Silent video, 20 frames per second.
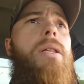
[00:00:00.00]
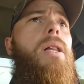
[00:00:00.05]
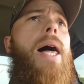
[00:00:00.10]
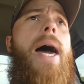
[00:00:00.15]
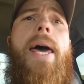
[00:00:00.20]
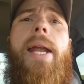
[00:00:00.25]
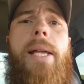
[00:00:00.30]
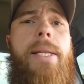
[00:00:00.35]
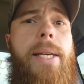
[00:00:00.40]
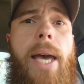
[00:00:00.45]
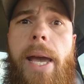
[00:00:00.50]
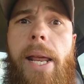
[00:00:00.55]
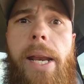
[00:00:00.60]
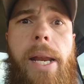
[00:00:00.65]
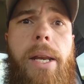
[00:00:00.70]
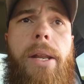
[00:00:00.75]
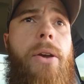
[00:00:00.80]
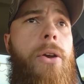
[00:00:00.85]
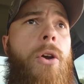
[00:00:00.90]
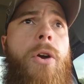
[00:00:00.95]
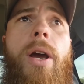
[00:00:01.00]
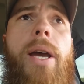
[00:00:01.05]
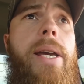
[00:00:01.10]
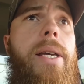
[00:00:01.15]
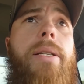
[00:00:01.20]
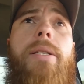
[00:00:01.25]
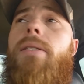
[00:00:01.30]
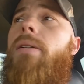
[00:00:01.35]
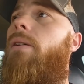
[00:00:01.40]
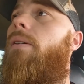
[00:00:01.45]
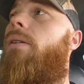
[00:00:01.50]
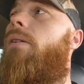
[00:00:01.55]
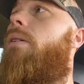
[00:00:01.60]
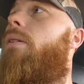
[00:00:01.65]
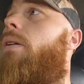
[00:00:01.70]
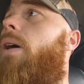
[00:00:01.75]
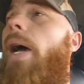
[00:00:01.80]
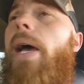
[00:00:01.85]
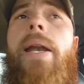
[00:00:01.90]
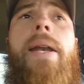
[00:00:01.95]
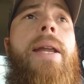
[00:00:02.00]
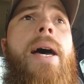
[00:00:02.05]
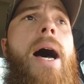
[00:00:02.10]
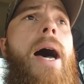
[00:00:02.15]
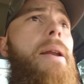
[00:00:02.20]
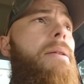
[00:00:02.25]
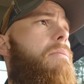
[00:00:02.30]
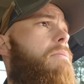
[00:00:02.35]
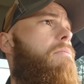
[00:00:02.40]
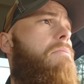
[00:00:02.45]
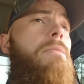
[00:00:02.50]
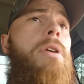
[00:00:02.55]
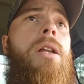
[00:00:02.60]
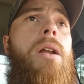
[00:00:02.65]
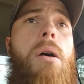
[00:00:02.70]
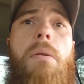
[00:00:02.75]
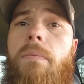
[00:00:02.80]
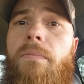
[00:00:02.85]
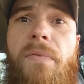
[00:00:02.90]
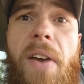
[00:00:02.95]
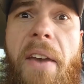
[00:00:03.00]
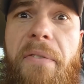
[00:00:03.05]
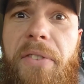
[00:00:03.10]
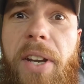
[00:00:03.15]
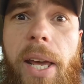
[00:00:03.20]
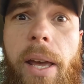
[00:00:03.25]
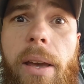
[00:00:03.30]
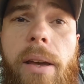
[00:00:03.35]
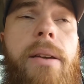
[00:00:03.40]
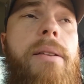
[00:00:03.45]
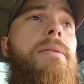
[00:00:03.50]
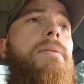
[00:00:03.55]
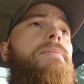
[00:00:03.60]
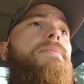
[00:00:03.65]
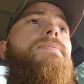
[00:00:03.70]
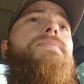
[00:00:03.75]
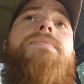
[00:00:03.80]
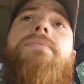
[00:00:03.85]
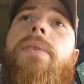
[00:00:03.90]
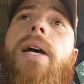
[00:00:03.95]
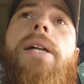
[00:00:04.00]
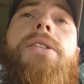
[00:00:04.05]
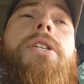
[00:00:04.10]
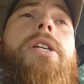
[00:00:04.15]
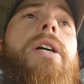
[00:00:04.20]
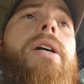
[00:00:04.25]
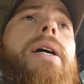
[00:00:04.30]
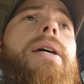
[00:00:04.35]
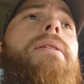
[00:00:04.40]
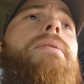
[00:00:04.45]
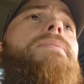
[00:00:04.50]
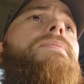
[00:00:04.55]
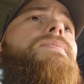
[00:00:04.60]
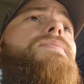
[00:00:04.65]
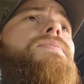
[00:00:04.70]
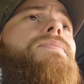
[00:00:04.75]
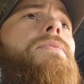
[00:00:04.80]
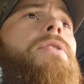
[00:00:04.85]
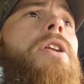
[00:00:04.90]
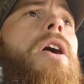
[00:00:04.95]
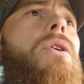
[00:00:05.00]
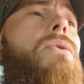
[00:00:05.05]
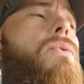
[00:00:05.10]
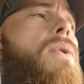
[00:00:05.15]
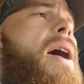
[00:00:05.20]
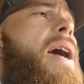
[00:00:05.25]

just glad it's 80 degrees and not, you know, 50. That's good. No